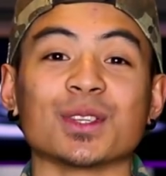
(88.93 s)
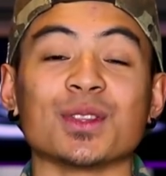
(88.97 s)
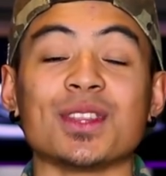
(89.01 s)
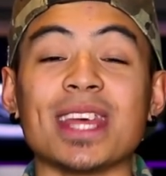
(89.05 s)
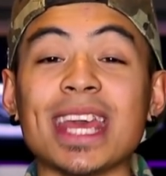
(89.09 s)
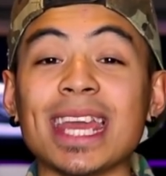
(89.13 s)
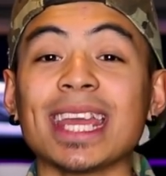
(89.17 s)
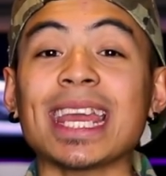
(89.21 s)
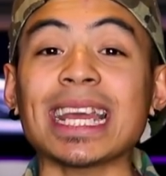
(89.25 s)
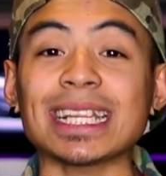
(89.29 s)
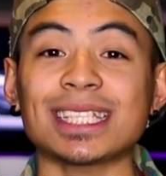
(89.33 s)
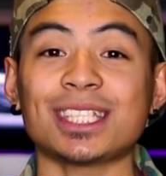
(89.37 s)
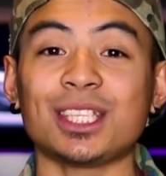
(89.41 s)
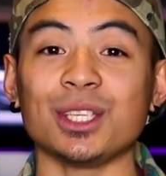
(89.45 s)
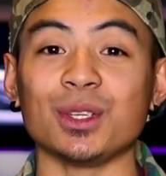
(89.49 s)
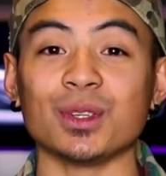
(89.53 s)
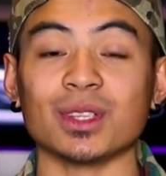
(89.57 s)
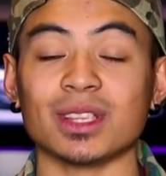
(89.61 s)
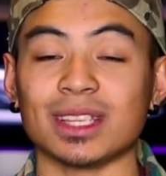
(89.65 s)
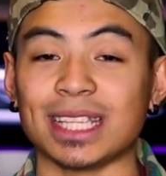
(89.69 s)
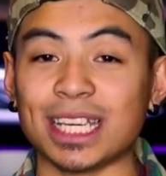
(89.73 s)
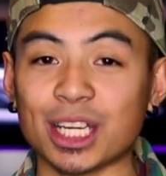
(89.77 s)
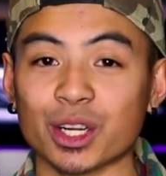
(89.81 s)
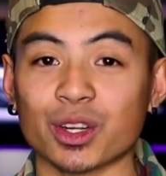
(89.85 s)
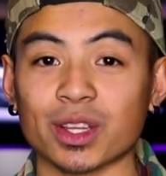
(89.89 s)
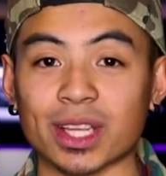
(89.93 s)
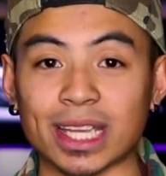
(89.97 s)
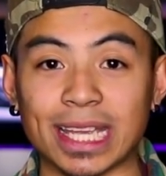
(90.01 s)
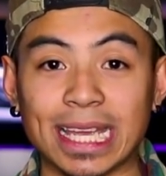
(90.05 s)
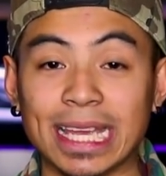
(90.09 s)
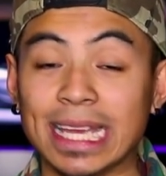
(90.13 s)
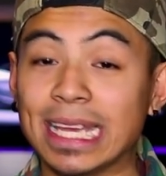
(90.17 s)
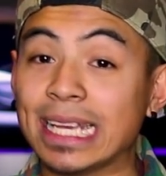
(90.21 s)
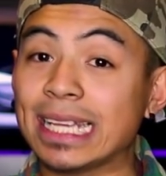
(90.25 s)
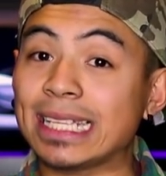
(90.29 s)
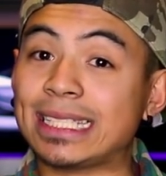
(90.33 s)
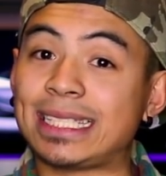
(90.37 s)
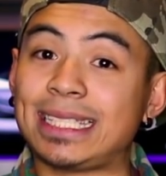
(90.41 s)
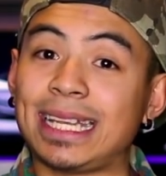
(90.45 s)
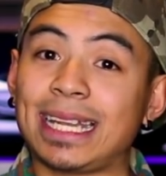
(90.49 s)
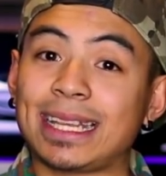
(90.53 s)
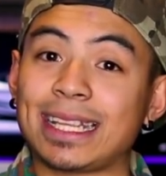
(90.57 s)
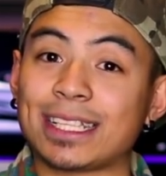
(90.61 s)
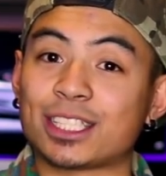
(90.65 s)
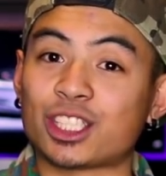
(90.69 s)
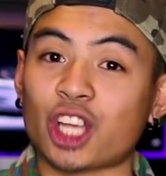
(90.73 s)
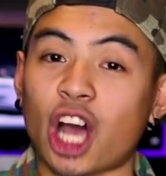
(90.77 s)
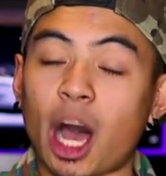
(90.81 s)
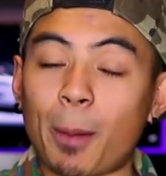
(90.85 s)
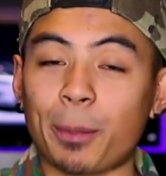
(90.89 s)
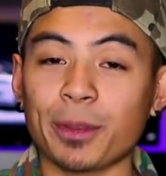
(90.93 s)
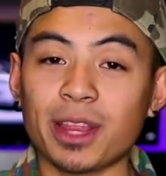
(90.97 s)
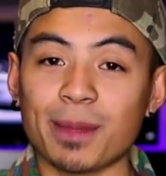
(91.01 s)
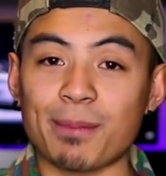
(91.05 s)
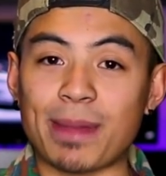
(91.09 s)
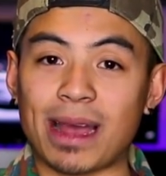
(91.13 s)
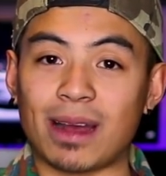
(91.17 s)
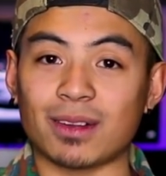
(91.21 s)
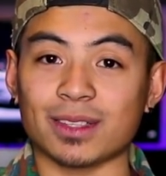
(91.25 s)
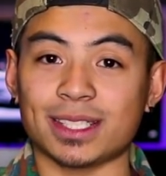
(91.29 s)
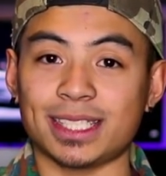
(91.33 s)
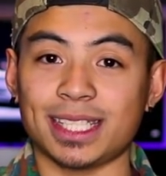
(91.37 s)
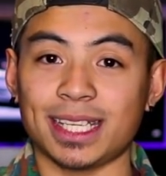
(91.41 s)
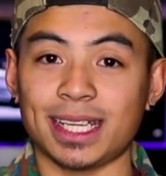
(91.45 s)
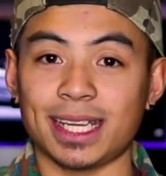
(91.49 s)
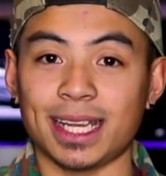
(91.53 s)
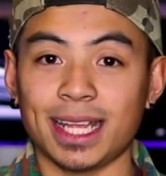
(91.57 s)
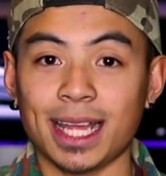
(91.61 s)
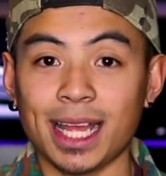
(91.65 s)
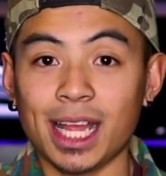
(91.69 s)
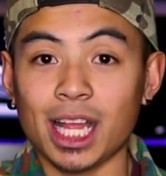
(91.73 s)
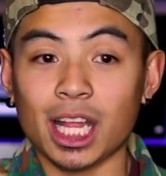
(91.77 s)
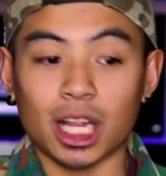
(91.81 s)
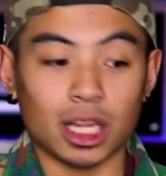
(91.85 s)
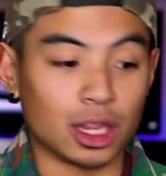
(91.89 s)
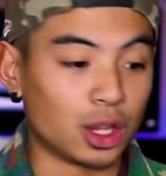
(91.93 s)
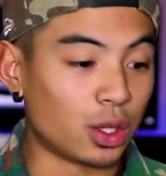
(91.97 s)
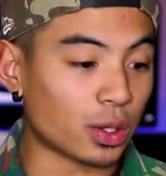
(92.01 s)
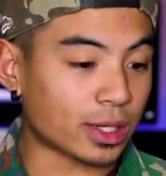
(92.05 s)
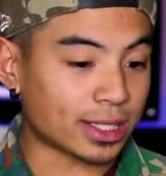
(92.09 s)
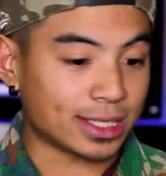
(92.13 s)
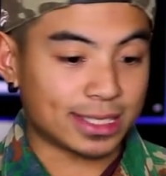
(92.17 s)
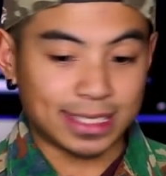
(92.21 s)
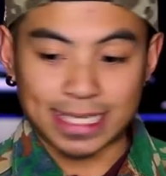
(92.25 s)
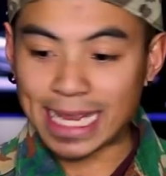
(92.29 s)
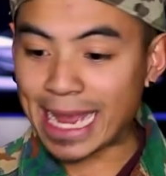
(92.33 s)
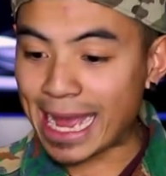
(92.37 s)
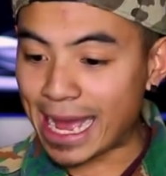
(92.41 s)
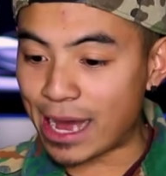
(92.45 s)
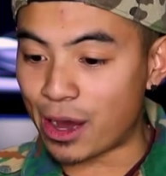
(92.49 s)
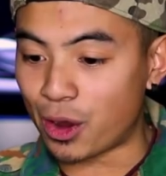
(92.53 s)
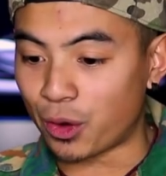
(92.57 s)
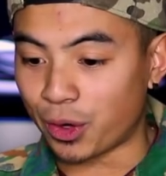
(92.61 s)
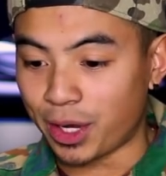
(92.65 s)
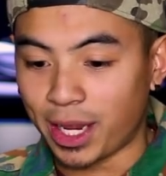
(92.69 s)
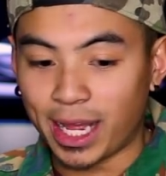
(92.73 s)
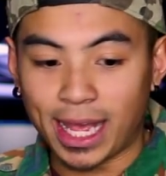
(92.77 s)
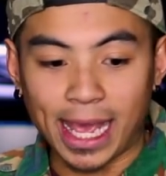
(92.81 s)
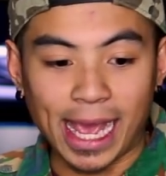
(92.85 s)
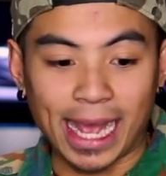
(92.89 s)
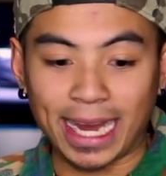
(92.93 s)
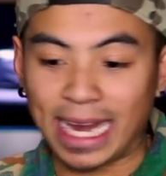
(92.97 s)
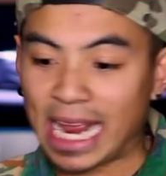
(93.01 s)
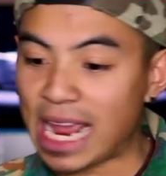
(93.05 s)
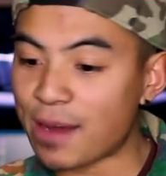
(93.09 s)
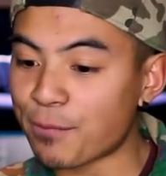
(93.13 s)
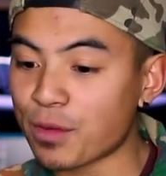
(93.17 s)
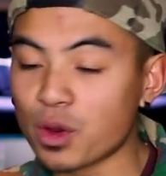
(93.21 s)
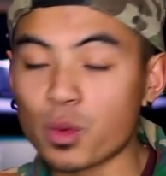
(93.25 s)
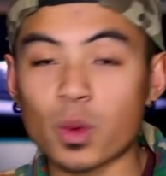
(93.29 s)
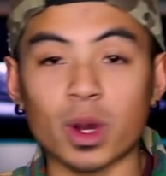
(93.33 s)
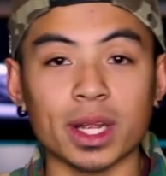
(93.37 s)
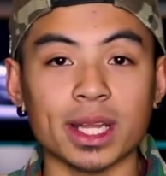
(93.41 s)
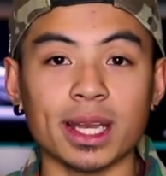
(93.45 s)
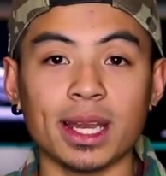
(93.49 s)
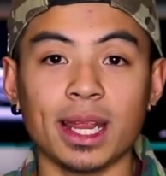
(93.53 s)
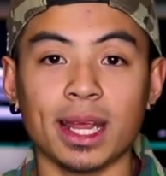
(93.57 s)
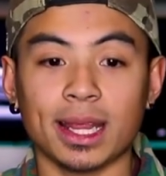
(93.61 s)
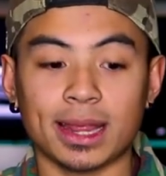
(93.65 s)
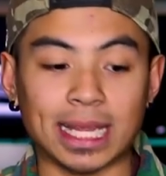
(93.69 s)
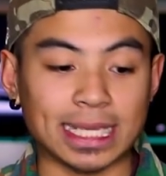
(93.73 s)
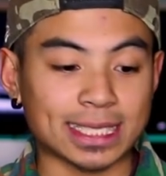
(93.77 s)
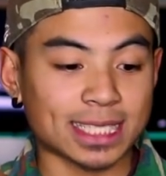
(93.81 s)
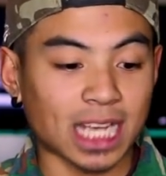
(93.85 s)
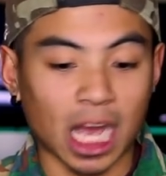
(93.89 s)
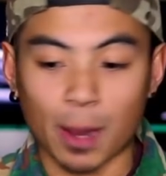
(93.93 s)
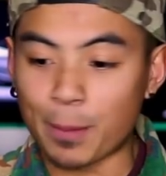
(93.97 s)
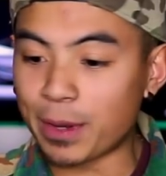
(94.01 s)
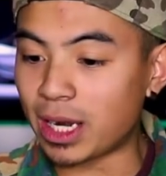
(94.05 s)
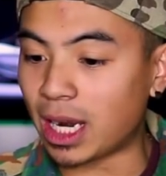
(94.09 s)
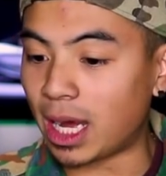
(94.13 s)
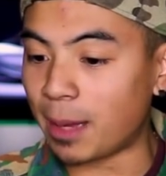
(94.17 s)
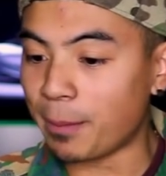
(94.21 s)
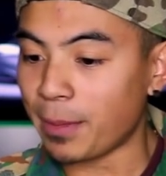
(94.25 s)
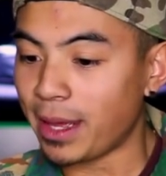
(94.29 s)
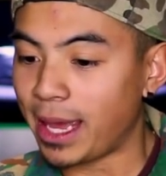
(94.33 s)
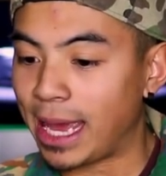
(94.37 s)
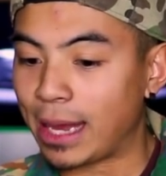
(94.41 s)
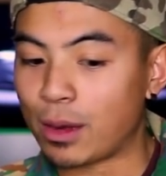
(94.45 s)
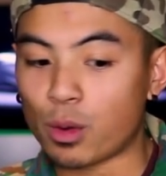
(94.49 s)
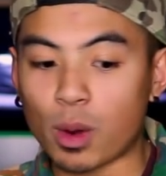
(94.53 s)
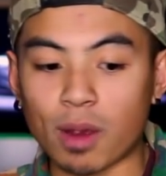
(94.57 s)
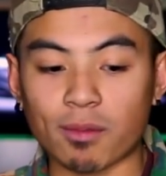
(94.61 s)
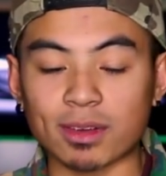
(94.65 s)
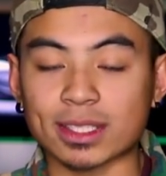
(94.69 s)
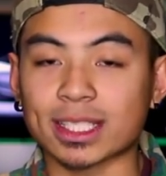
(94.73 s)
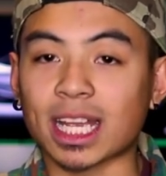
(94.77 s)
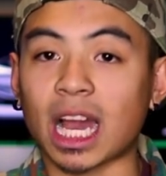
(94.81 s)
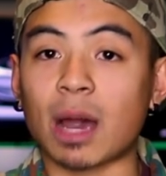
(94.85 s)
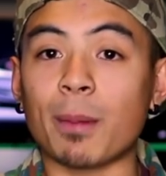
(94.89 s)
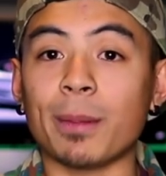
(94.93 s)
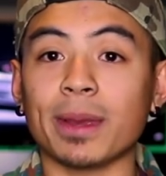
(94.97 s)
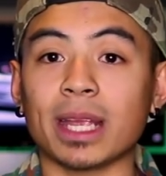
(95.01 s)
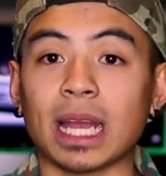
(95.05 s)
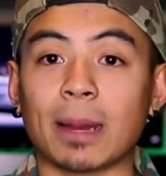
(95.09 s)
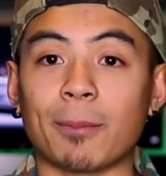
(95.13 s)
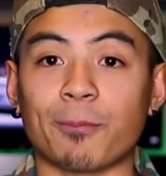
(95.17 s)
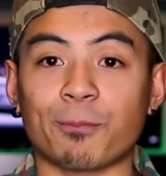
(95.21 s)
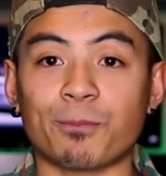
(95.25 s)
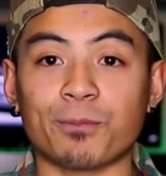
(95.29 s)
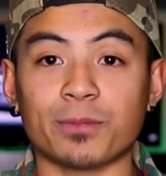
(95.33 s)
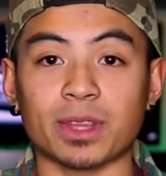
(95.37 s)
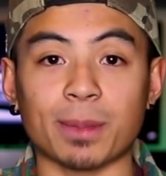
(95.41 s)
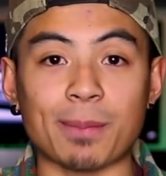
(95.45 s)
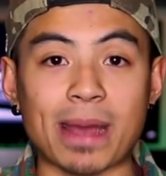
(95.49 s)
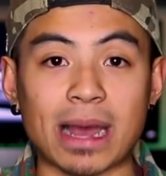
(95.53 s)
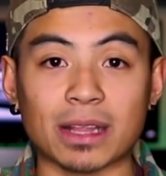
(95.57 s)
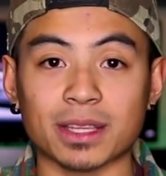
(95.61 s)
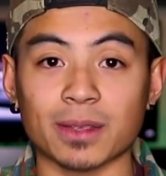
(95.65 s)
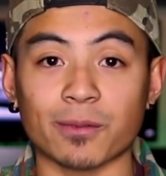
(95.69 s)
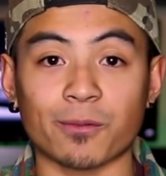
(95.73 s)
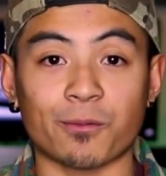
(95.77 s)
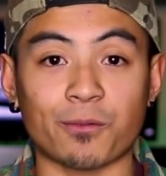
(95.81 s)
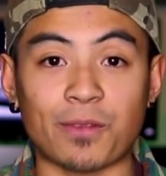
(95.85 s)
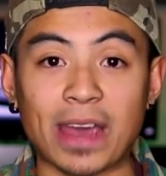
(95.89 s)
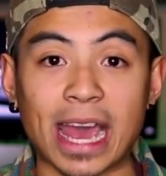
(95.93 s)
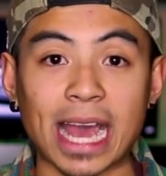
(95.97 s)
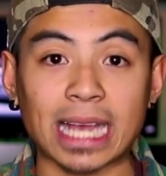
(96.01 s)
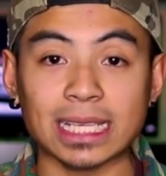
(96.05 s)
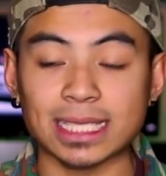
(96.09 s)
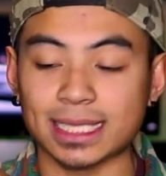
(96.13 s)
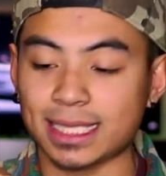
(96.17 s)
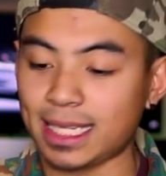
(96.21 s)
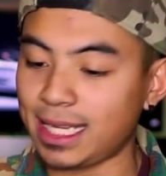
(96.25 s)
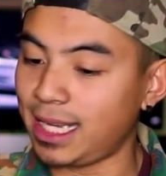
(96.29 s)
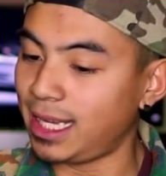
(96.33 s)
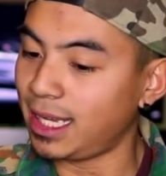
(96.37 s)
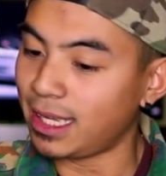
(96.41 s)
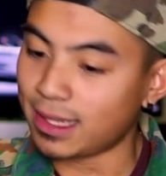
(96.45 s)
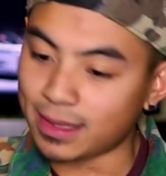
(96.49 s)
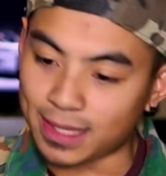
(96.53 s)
So they get to literally sit at the top of the mountain, look down at everyone that's coming up, and whoever's coming up the mountain fast,